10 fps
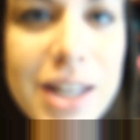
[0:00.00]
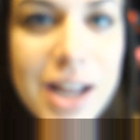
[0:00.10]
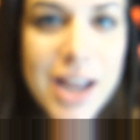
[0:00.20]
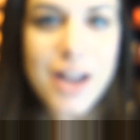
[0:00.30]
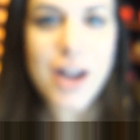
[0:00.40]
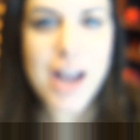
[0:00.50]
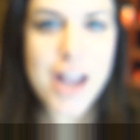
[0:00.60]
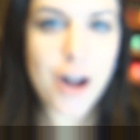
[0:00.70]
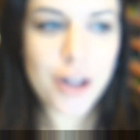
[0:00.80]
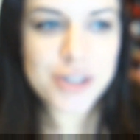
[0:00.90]
then I,
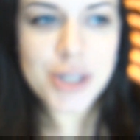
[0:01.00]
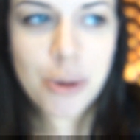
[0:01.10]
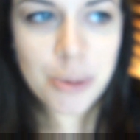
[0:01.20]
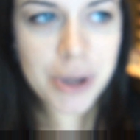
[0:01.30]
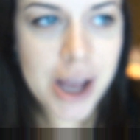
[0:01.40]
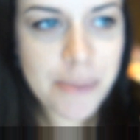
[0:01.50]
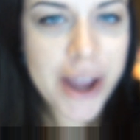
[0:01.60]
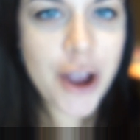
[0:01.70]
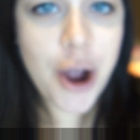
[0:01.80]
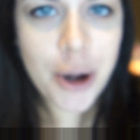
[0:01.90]
I also got
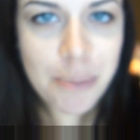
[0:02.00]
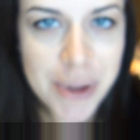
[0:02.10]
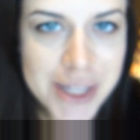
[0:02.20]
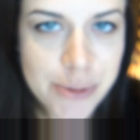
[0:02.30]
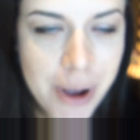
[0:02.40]
my armpits